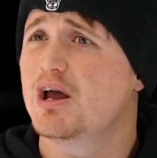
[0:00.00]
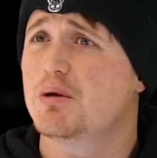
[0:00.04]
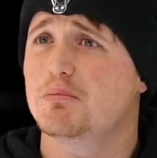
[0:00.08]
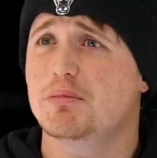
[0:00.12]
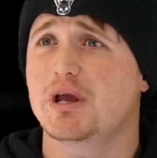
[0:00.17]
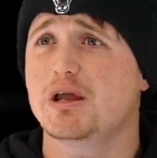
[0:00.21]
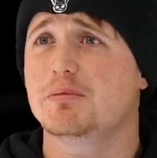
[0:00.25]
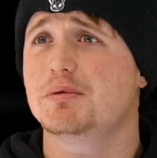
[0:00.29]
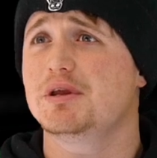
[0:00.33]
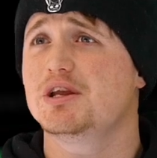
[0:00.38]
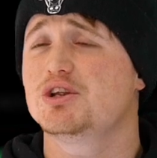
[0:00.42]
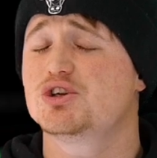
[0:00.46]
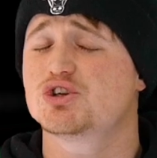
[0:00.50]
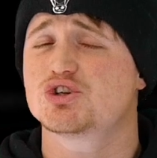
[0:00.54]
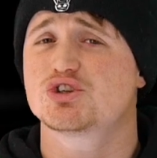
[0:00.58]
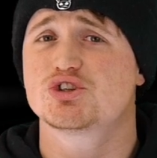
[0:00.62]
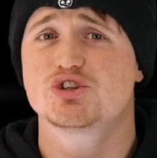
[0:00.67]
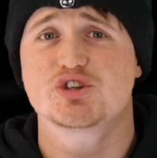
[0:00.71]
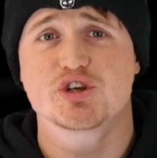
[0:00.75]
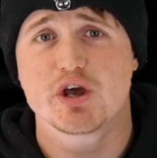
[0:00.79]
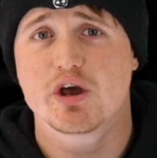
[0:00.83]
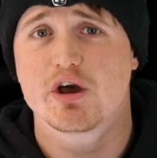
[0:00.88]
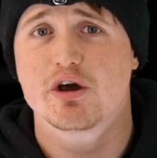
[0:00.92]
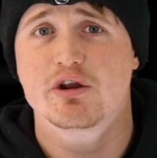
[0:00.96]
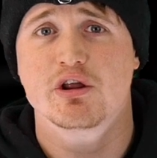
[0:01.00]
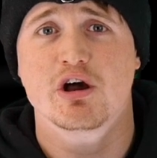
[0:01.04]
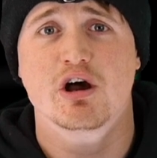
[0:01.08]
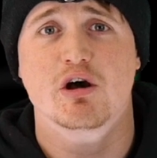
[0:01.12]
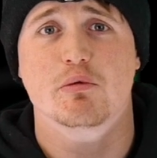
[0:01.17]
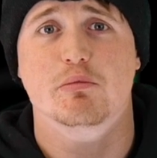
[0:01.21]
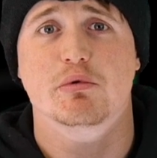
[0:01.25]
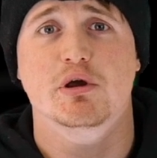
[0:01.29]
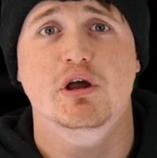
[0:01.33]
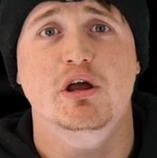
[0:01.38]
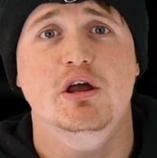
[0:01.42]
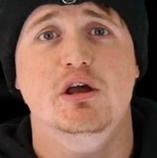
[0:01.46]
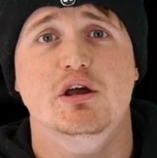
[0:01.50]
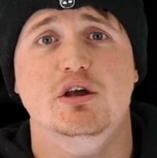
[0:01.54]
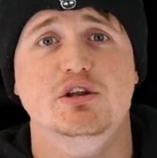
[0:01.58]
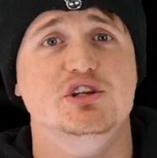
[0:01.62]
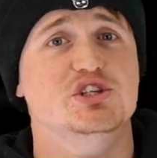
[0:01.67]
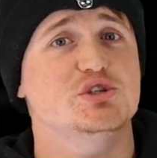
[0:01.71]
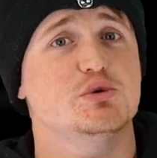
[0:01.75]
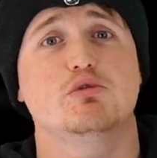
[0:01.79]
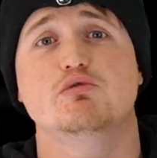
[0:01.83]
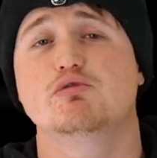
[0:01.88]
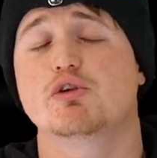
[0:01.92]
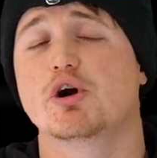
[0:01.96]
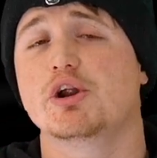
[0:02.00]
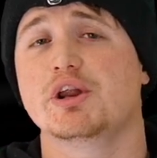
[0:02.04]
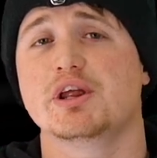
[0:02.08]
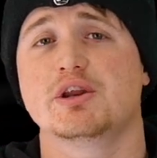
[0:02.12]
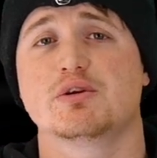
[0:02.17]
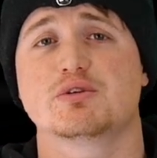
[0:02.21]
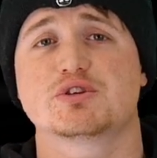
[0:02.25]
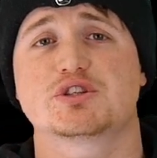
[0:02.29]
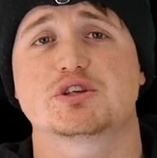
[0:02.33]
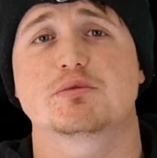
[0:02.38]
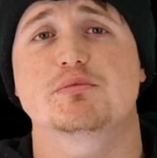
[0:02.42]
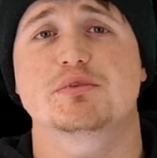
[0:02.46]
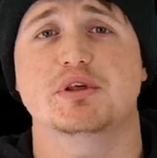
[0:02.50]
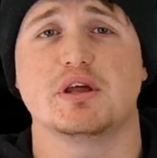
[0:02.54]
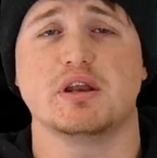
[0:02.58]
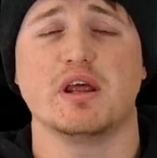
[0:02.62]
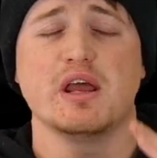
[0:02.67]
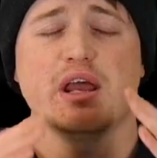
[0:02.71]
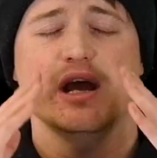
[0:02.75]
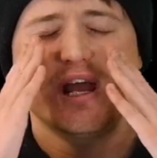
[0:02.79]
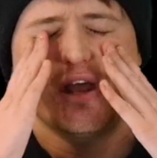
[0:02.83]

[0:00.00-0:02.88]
maybe he'd just turn up and do a run in or something.